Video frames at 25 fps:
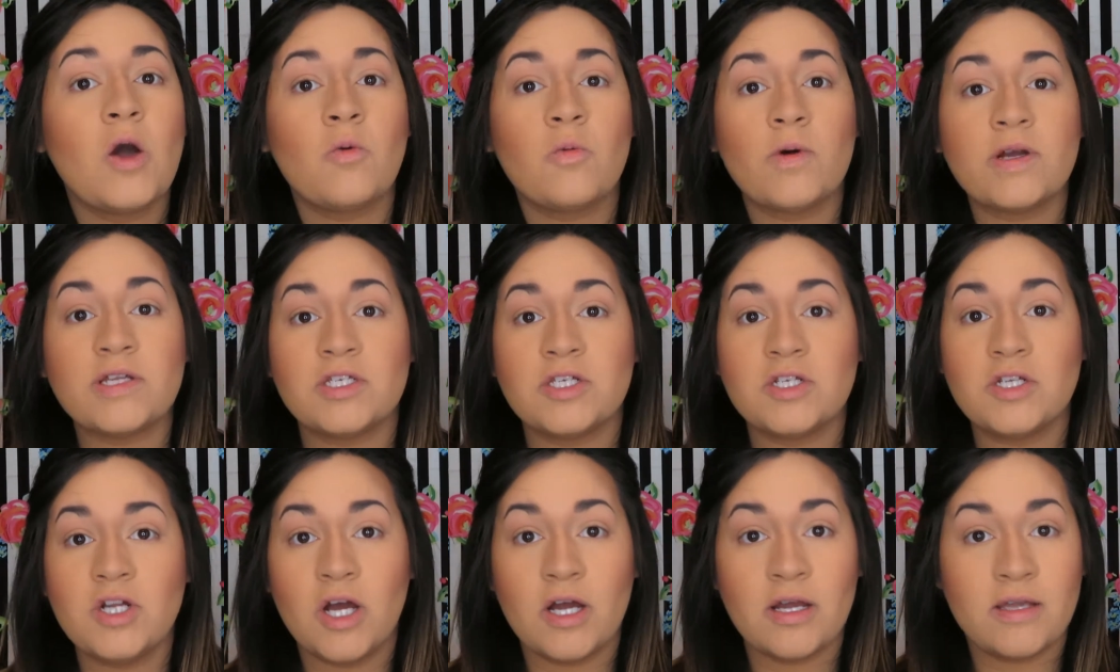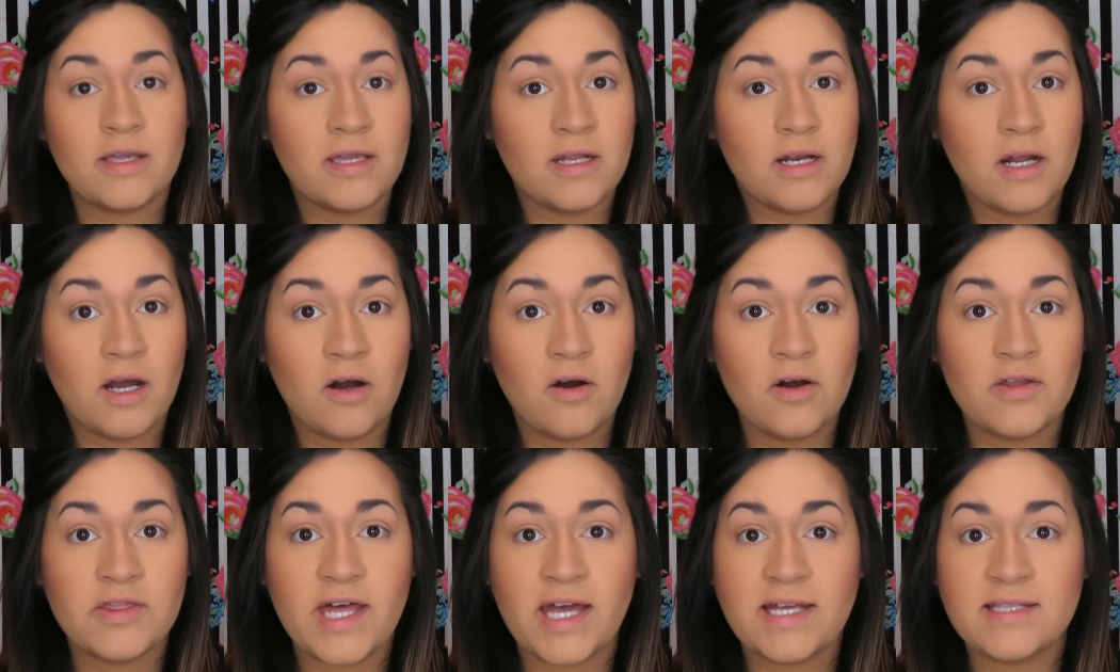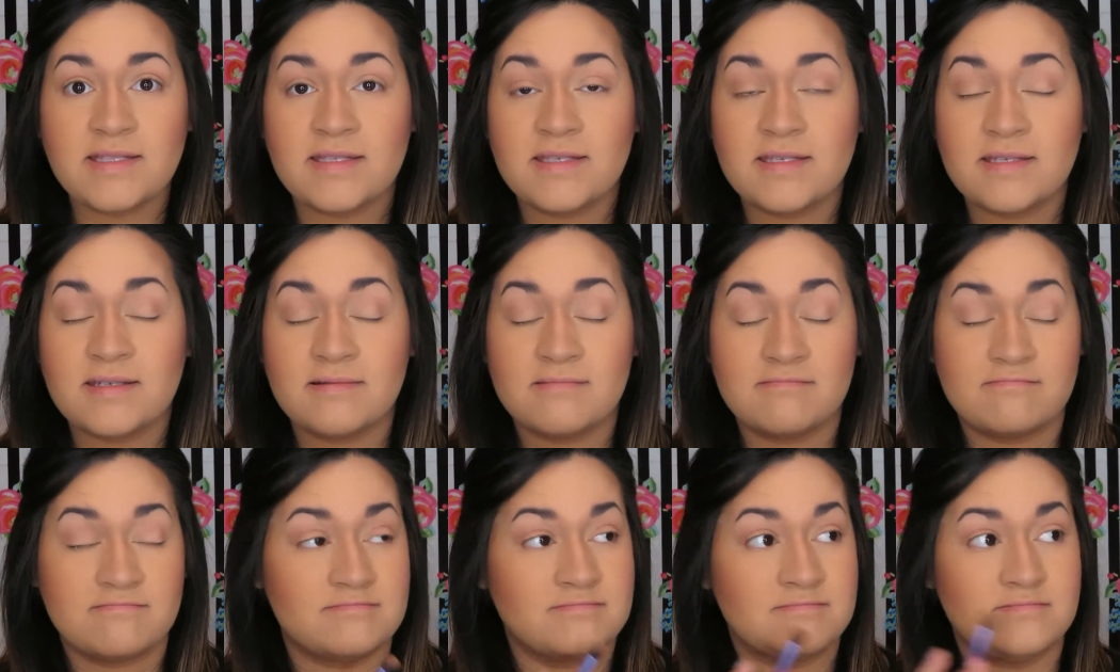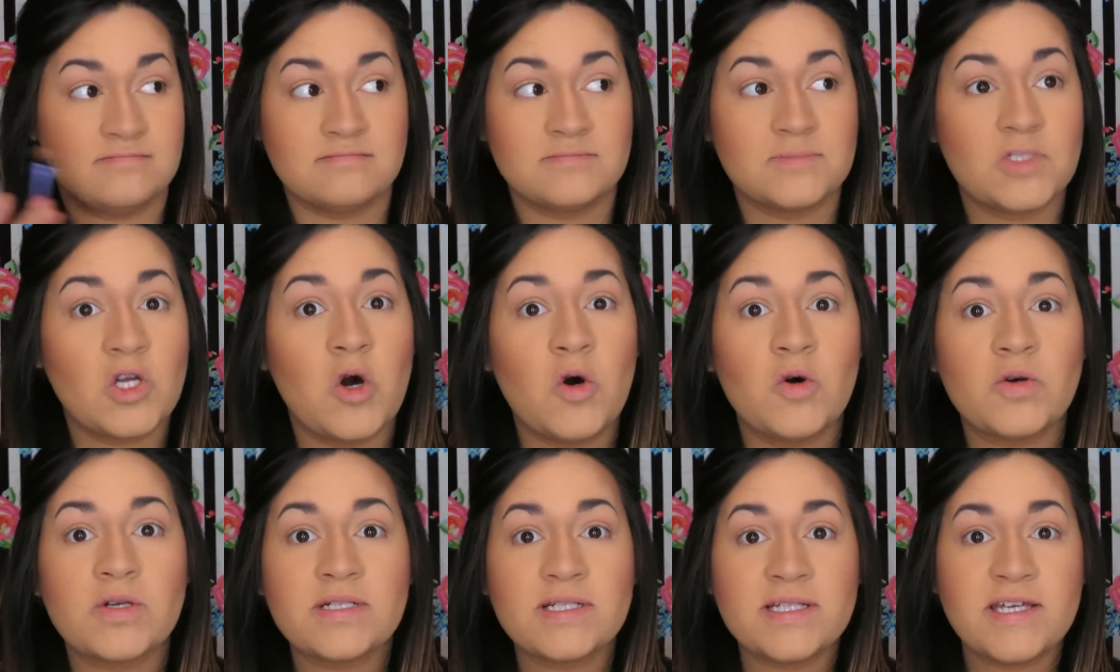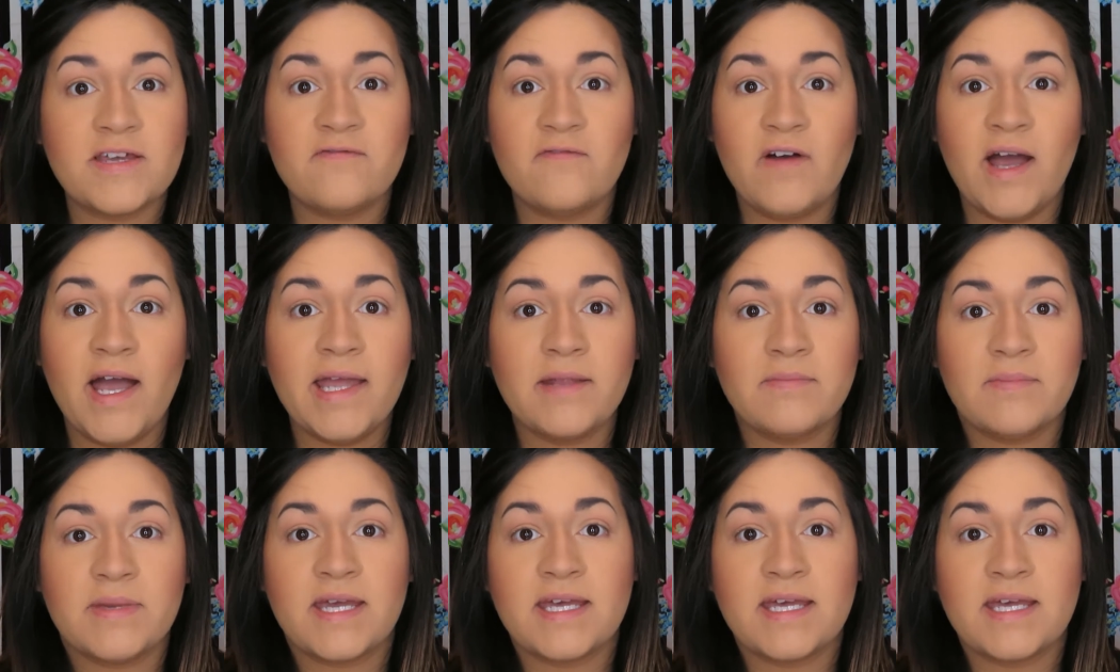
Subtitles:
which, you know, that's totally fine